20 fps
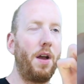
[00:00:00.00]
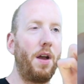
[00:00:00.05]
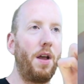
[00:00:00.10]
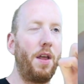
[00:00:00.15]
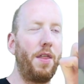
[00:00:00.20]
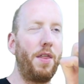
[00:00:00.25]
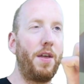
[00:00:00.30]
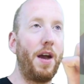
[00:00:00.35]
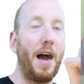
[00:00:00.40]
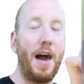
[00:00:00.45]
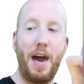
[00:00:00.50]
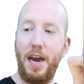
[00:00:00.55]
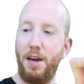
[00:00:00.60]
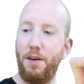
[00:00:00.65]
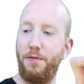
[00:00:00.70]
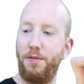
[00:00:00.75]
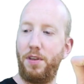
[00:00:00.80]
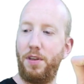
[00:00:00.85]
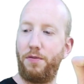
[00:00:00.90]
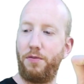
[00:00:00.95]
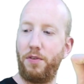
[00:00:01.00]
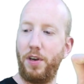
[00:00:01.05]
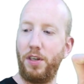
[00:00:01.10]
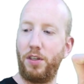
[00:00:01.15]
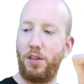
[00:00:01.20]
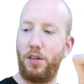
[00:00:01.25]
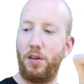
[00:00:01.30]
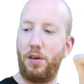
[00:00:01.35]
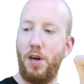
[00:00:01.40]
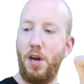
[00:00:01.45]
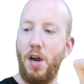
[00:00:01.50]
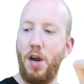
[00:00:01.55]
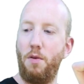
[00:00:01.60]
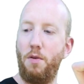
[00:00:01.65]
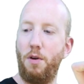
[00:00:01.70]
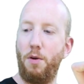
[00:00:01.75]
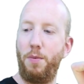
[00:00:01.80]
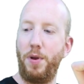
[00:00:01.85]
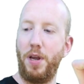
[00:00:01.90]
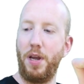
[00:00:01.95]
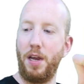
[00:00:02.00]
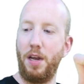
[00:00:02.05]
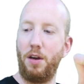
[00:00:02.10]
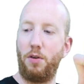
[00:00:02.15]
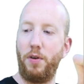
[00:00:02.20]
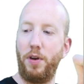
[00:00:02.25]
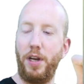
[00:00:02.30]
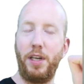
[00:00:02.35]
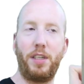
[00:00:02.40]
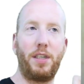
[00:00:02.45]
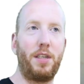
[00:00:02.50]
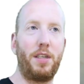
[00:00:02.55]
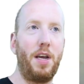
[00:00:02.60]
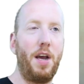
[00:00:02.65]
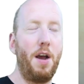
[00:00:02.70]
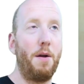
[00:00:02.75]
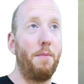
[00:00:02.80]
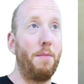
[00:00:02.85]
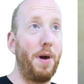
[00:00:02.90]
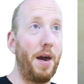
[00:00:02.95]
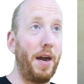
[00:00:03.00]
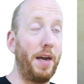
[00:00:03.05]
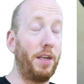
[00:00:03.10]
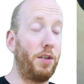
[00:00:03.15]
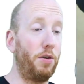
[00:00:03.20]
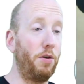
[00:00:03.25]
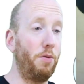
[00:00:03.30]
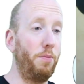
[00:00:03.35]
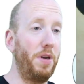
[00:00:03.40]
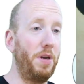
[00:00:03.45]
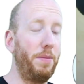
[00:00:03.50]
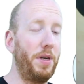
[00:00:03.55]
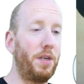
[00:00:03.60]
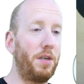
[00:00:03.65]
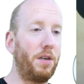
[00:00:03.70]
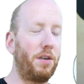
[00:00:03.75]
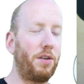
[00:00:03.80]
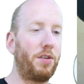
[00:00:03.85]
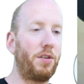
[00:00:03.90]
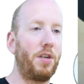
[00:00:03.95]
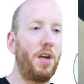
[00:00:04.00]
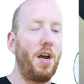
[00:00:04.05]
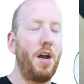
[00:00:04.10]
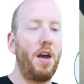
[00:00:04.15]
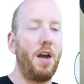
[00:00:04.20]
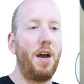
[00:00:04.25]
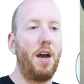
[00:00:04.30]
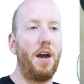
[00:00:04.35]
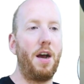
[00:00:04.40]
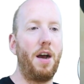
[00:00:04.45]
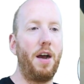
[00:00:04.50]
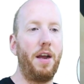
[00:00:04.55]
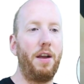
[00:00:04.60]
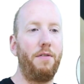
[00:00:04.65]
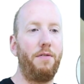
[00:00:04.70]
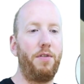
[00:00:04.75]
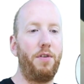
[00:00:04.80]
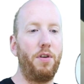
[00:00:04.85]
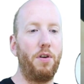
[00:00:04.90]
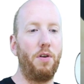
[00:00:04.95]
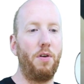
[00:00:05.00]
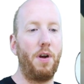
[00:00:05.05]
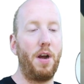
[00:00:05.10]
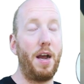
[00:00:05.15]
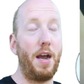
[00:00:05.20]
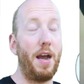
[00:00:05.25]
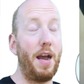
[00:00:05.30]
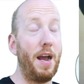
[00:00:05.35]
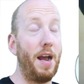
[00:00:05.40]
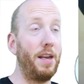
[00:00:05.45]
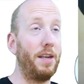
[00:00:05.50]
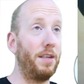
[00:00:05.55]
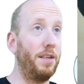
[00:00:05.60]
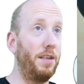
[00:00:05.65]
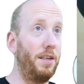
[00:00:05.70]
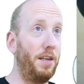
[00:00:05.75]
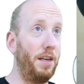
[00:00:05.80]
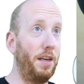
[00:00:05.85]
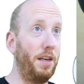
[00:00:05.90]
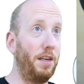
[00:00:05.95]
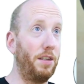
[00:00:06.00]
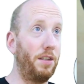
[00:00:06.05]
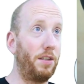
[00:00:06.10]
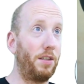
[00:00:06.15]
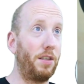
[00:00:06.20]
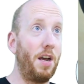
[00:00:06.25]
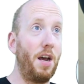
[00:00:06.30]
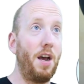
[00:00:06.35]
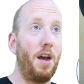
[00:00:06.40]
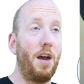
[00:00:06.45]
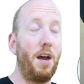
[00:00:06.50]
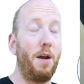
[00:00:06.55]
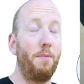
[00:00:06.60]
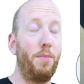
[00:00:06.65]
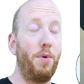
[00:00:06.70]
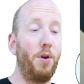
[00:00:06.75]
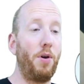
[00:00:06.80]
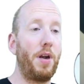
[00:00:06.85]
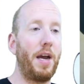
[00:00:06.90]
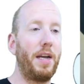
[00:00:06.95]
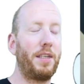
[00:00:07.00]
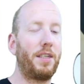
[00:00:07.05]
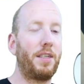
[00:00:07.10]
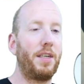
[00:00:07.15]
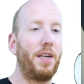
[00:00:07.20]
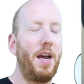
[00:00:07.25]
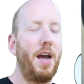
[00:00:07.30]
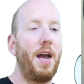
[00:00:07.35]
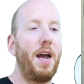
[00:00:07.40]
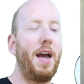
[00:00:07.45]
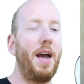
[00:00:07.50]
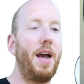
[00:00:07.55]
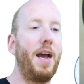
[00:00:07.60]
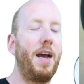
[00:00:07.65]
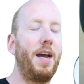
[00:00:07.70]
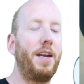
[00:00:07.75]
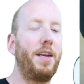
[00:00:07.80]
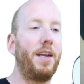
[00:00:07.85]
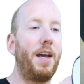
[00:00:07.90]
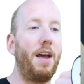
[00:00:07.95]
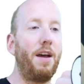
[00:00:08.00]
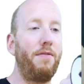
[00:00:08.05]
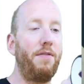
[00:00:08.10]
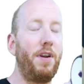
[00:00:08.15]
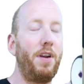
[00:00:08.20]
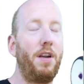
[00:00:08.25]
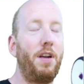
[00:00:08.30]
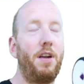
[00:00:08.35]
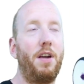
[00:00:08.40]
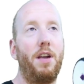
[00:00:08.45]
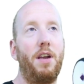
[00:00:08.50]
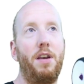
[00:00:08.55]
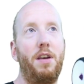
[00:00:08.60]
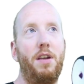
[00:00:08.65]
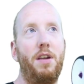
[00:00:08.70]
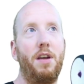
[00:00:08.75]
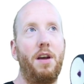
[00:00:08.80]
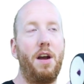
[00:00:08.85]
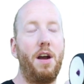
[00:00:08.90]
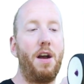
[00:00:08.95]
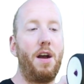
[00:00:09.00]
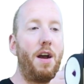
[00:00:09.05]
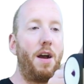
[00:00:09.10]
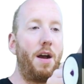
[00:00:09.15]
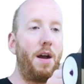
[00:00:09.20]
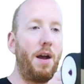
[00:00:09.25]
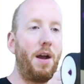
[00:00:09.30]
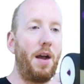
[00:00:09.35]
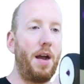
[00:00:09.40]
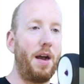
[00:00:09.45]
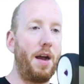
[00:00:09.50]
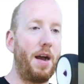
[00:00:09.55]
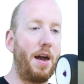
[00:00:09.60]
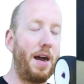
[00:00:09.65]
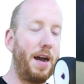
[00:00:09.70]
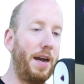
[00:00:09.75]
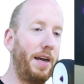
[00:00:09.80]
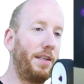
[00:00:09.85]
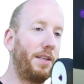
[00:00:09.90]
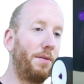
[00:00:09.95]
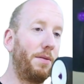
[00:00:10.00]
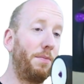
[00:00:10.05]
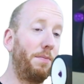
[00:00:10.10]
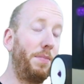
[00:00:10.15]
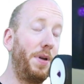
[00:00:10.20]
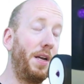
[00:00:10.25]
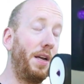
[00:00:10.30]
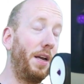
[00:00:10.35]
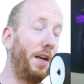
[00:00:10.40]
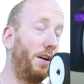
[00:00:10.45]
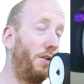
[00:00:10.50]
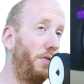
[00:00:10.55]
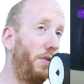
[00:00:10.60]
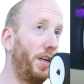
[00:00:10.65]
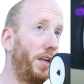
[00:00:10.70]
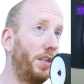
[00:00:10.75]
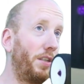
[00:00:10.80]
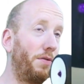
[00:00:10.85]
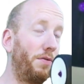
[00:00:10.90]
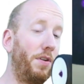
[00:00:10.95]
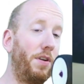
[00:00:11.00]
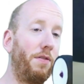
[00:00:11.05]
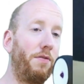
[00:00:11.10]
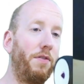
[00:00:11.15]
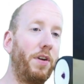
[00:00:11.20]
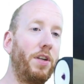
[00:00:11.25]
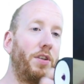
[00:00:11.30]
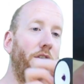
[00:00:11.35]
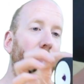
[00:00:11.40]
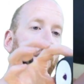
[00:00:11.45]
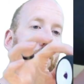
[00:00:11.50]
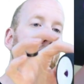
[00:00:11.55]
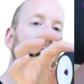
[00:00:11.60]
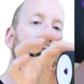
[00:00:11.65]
The height of the differential will be increased by 2 millimeters if you add these bulkheads, and having the height being increased of the differential,